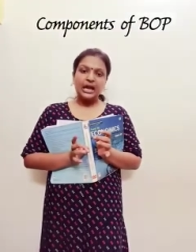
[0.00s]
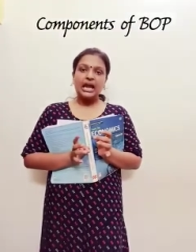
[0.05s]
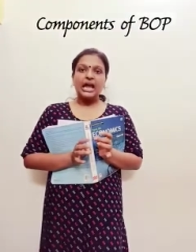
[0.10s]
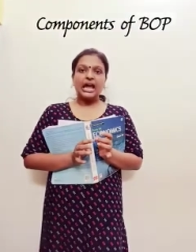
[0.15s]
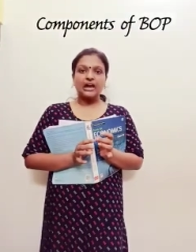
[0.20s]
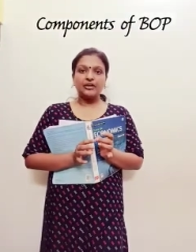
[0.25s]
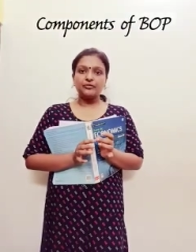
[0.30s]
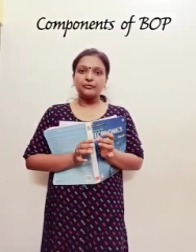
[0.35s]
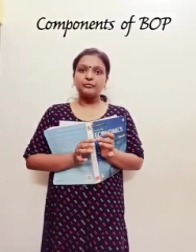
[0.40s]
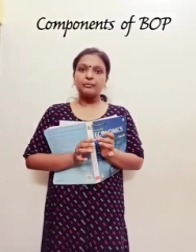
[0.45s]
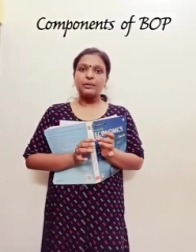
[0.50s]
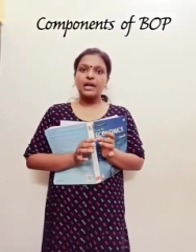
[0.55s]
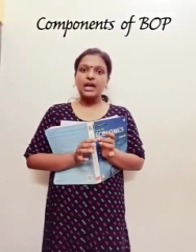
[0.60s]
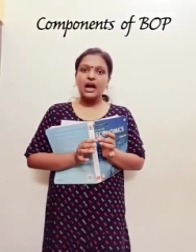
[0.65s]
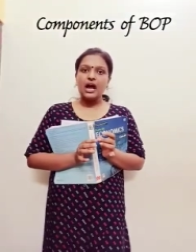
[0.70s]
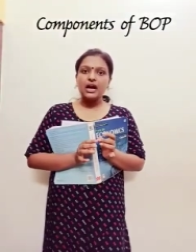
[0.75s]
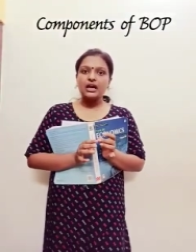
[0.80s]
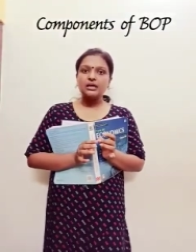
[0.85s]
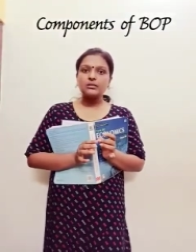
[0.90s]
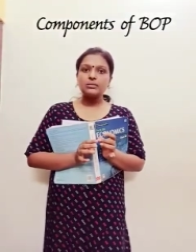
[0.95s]

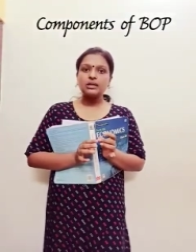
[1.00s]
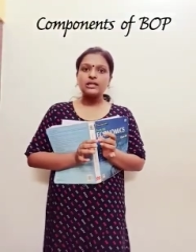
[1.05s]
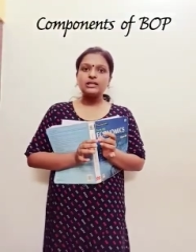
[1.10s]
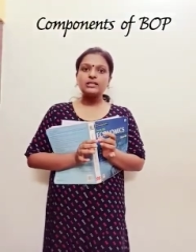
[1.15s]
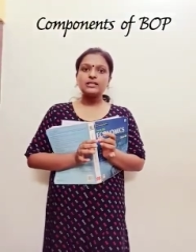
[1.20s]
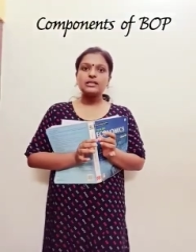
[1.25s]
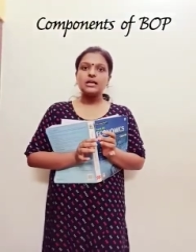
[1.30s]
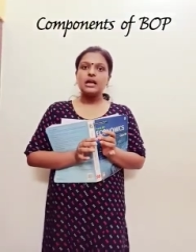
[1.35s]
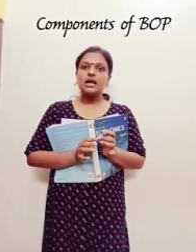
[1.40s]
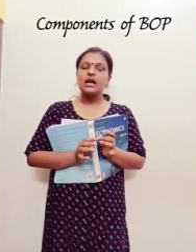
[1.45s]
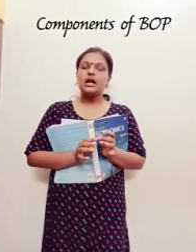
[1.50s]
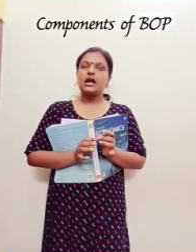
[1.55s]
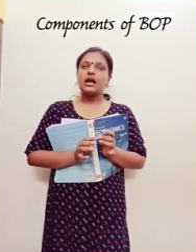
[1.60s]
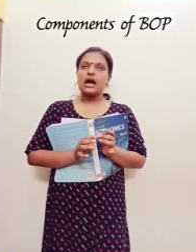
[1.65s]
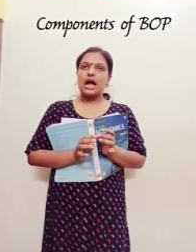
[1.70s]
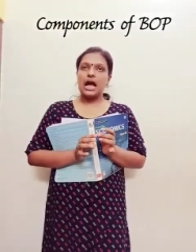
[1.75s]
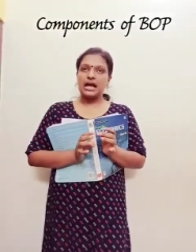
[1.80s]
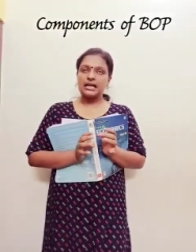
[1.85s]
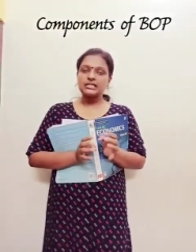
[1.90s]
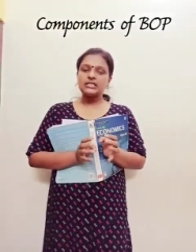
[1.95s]
FPI means
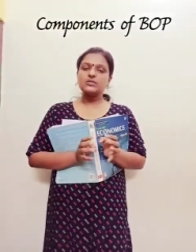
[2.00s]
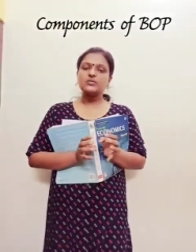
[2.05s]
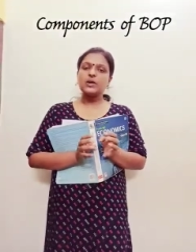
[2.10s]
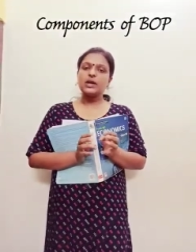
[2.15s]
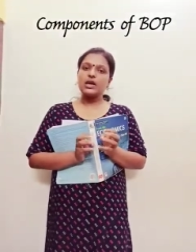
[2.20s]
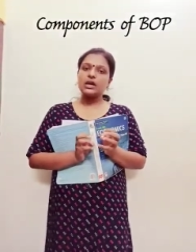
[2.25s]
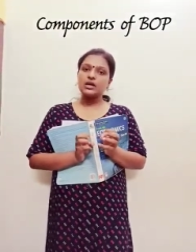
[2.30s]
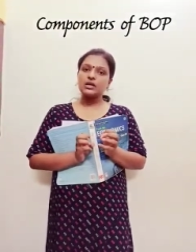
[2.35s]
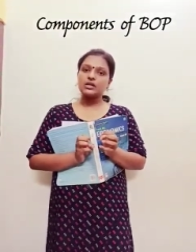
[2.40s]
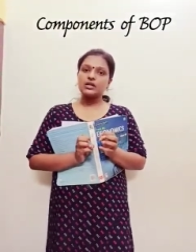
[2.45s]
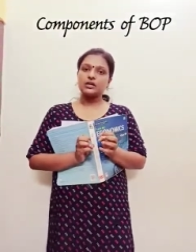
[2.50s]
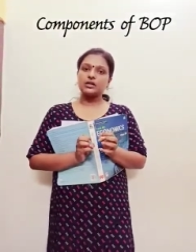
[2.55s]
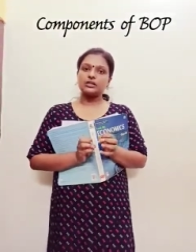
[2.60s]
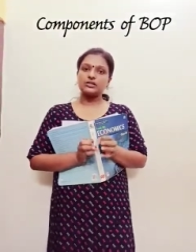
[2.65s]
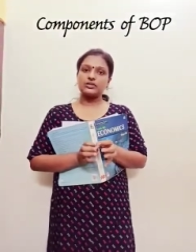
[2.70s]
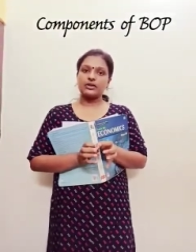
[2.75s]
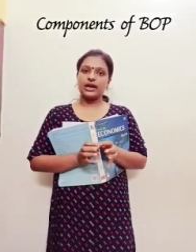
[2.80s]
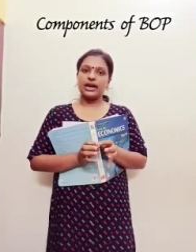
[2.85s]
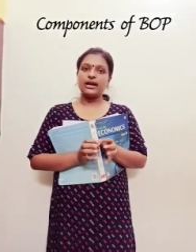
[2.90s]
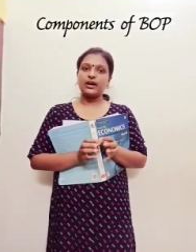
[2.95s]
as we
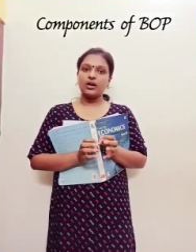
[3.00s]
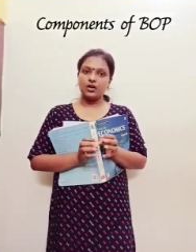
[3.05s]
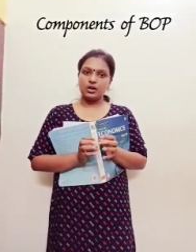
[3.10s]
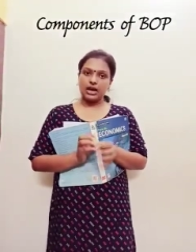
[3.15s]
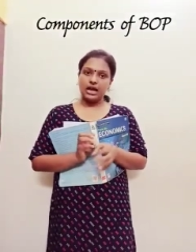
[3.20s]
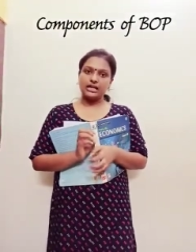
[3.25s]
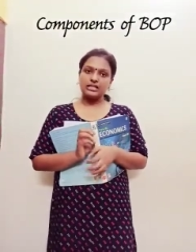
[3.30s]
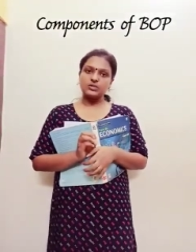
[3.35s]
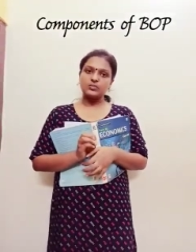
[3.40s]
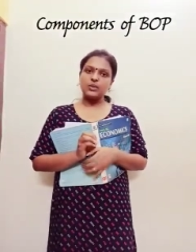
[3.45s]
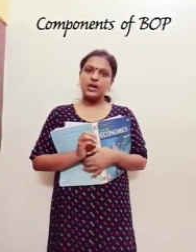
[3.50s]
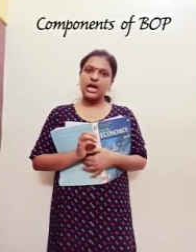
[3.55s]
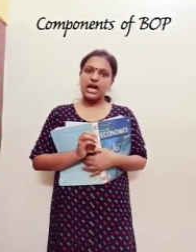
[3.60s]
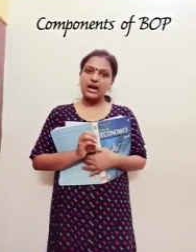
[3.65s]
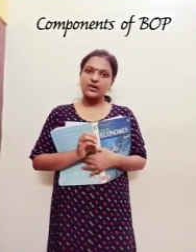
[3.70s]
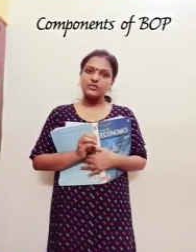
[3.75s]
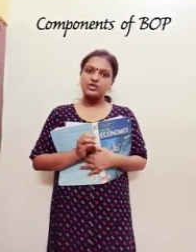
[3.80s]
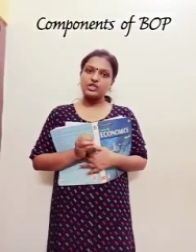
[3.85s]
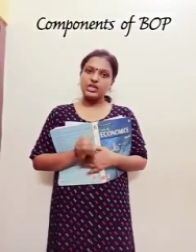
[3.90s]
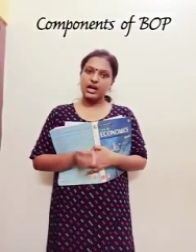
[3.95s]
trade or as we
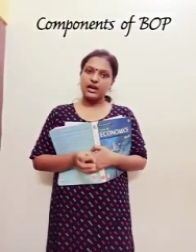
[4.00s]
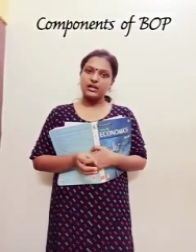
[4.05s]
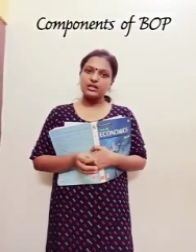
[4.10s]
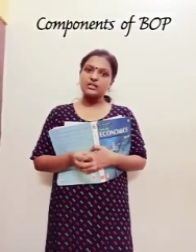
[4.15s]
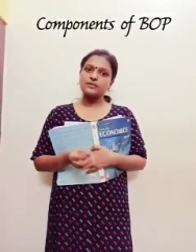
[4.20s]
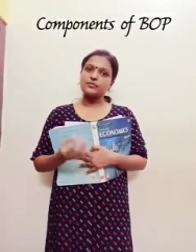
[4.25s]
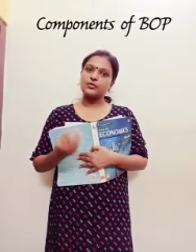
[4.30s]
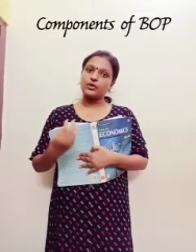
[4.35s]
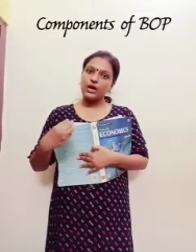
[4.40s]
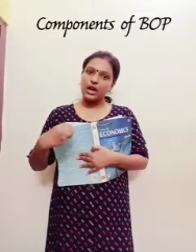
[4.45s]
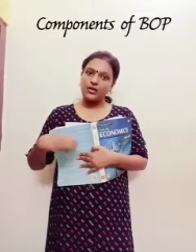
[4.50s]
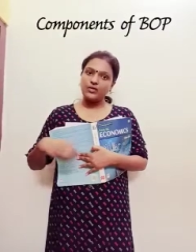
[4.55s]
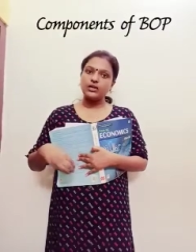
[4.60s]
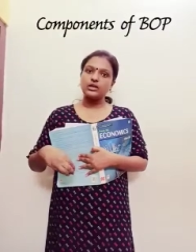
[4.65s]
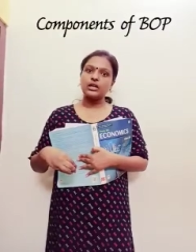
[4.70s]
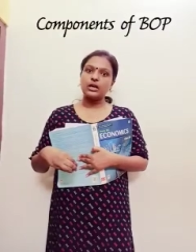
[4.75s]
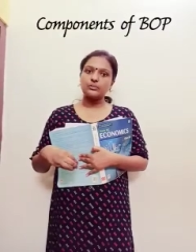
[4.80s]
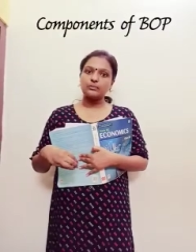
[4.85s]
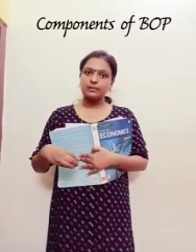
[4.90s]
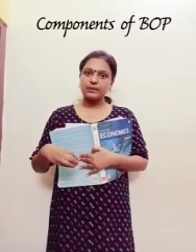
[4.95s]
have shares for our
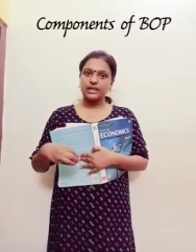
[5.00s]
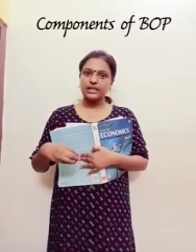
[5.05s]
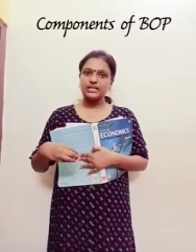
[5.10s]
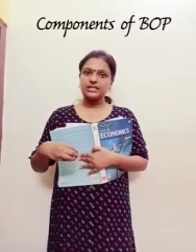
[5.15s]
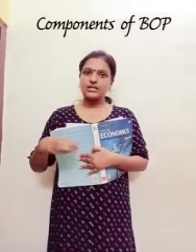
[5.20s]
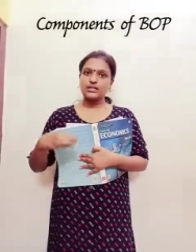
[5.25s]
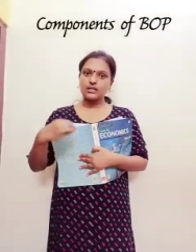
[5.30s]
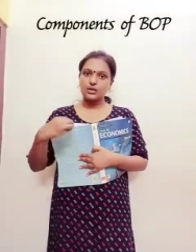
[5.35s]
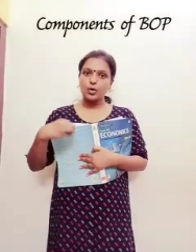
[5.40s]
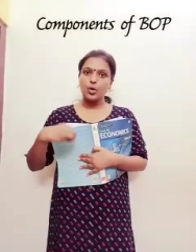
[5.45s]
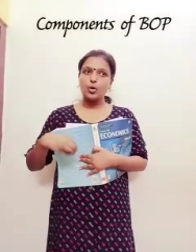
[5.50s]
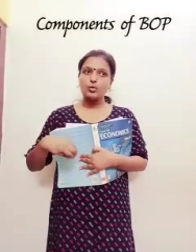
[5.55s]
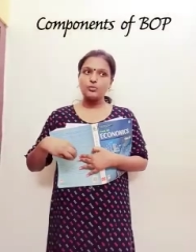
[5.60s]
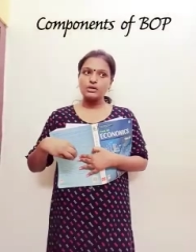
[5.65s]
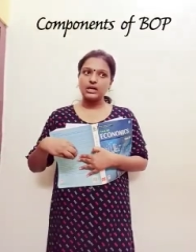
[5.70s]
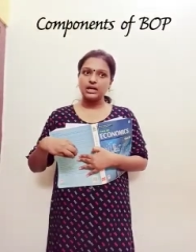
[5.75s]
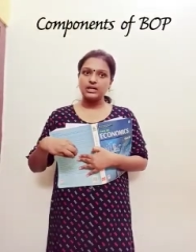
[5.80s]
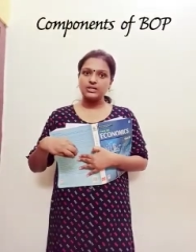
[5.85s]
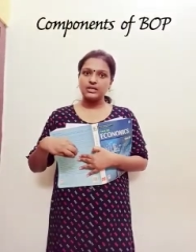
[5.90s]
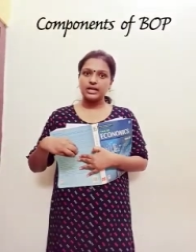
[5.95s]
companies in the home
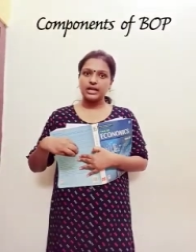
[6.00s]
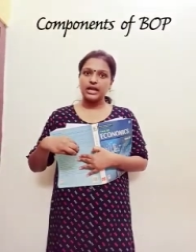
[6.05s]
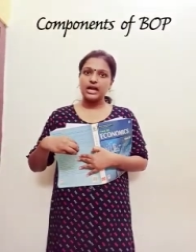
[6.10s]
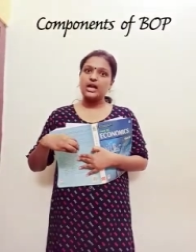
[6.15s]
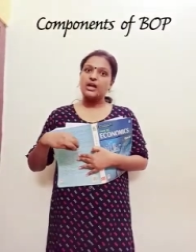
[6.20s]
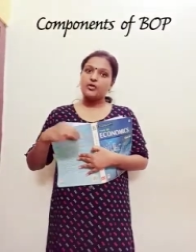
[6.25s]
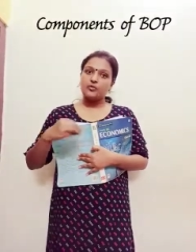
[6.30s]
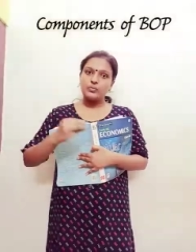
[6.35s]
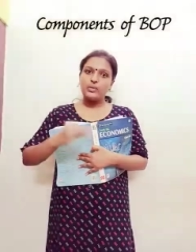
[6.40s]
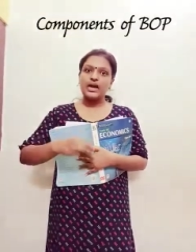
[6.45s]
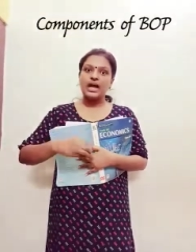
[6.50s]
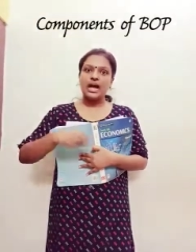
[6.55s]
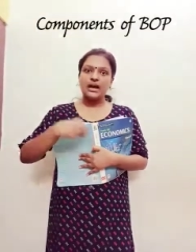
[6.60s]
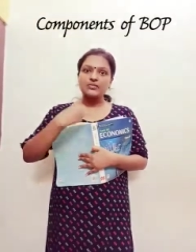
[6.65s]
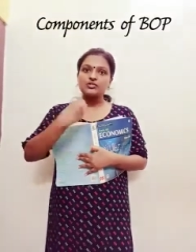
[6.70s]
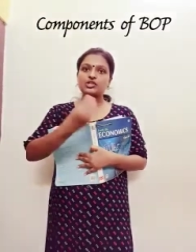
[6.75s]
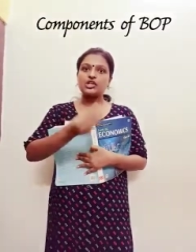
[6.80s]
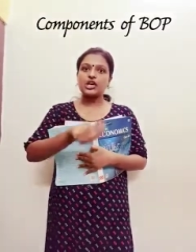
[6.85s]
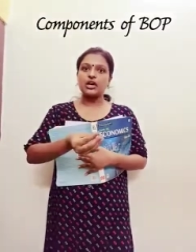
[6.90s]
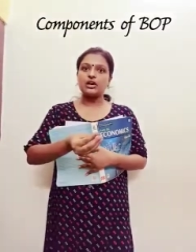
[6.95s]
country, we have
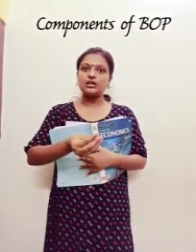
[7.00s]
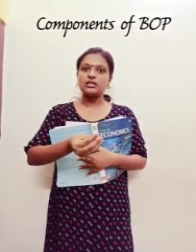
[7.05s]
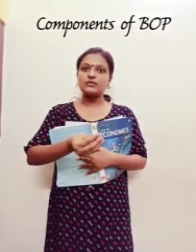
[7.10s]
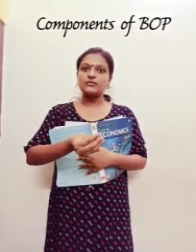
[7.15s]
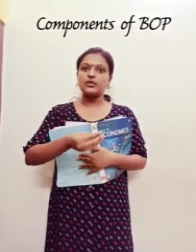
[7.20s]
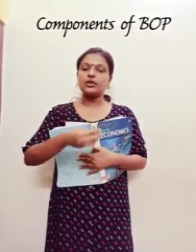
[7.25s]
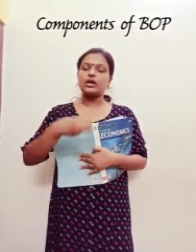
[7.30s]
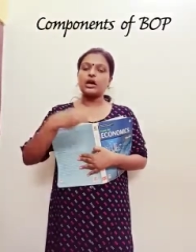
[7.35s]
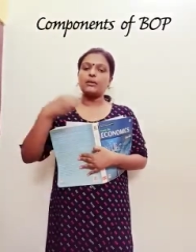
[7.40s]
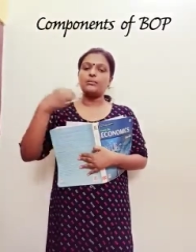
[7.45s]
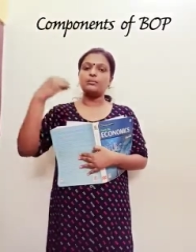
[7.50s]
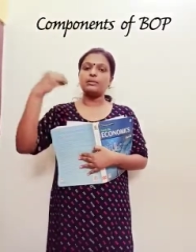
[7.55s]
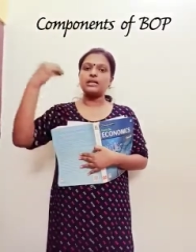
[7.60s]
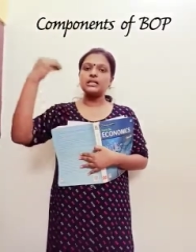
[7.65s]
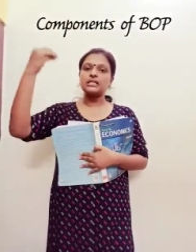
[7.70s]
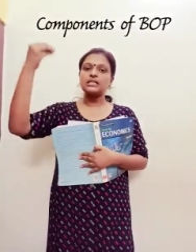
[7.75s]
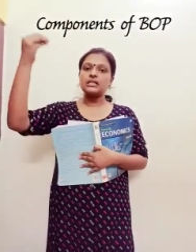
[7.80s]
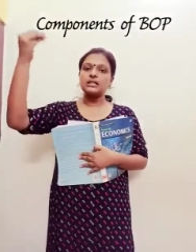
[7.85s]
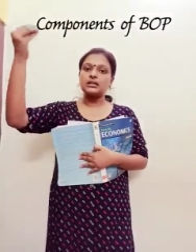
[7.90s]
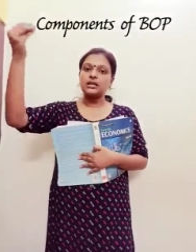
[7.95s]
shares for
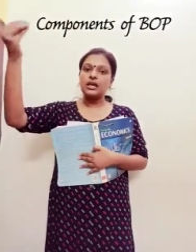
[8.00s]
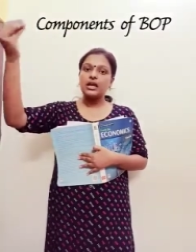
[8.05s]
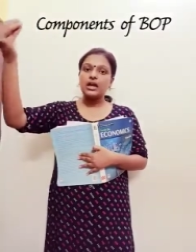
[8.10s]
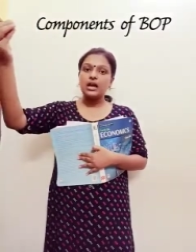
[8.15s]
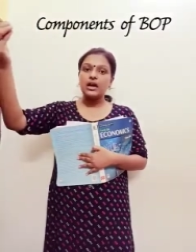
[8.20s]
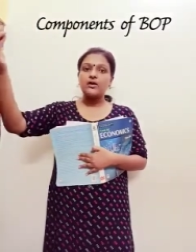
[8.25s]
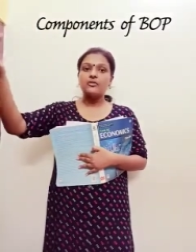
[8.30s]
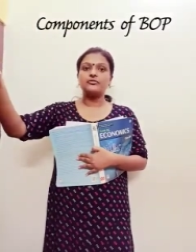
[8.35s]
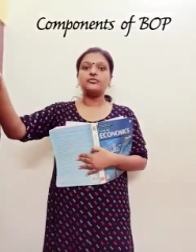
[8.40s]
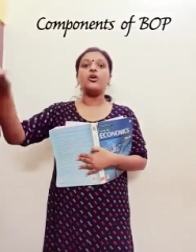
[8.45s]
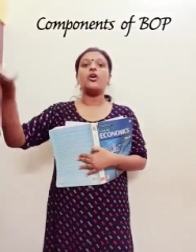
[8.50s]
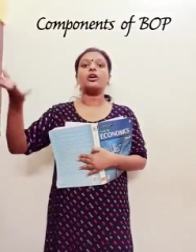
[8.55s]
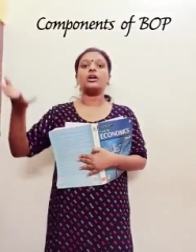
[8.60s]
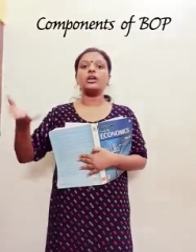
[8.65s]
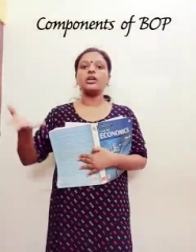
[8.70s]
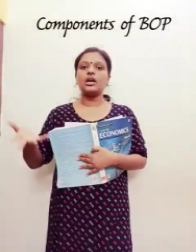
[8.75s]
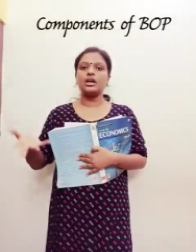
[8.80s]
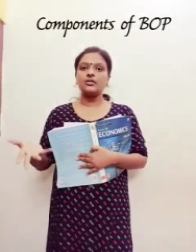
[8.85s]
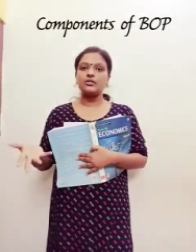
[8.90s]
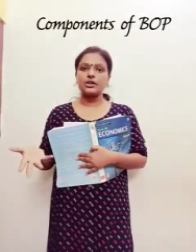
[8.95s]
companies in the foreign
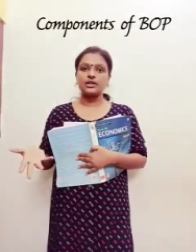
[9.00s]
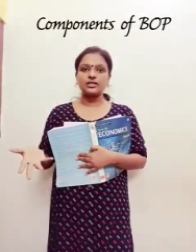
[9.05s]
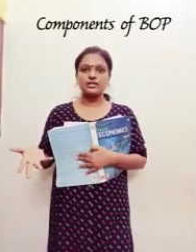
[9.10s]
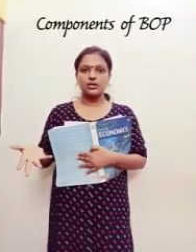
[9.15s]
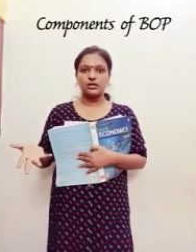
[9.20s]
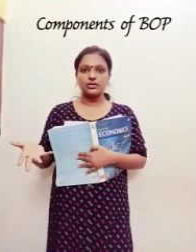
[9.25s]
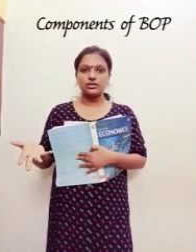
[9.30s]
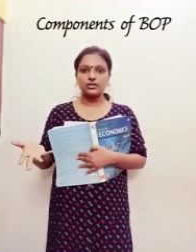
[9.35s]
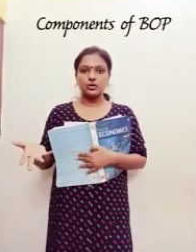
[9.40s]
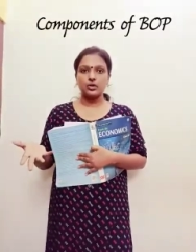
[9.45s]
countries also.